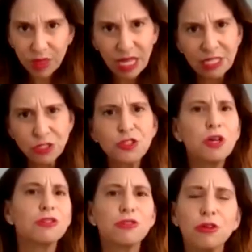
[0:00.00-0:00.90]
And so
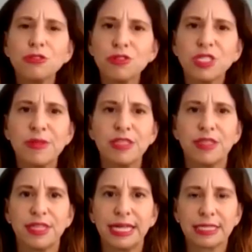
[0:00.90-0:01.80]
those are some of the
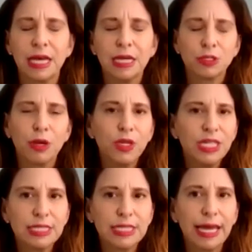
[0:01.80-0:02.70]
things. So I
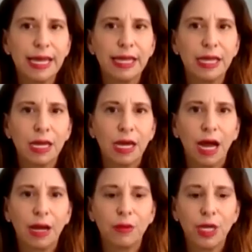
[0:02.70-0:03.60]

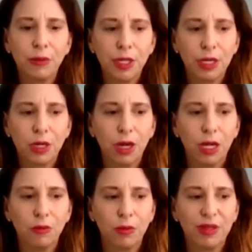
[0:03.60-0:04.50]
wouldn't
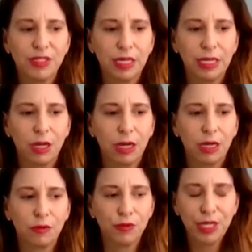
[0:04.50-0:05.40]
call what we've done
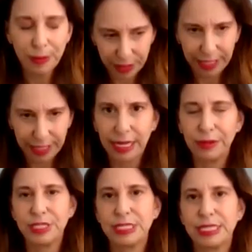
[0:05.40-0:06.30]
a rebrand.
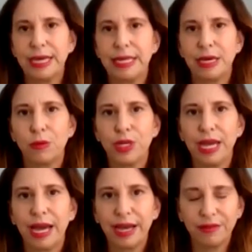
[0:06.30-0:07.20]
I would say that we
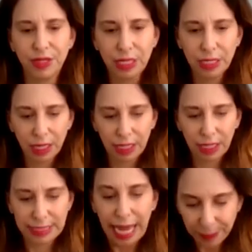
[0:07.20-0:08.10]
have
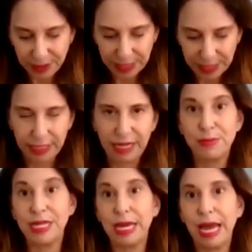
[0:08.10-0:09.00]
adapted
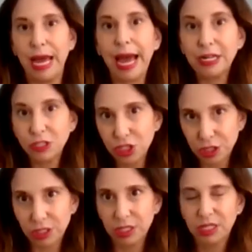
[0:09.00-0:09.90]
and been
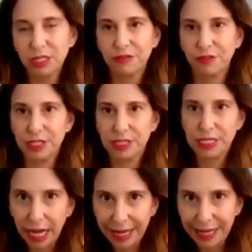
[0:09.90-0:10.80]
agile for the
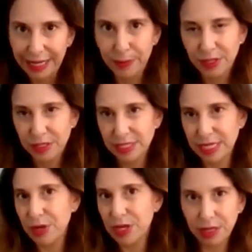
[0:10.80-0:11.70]
time, the
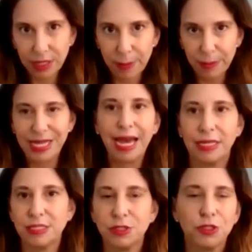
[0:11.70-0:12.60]
same way that the company
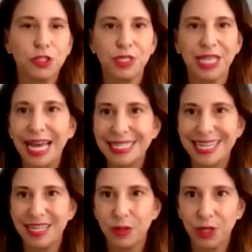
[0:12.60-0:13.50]
has, during the last
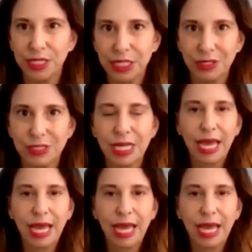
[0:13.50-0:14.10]
81 years.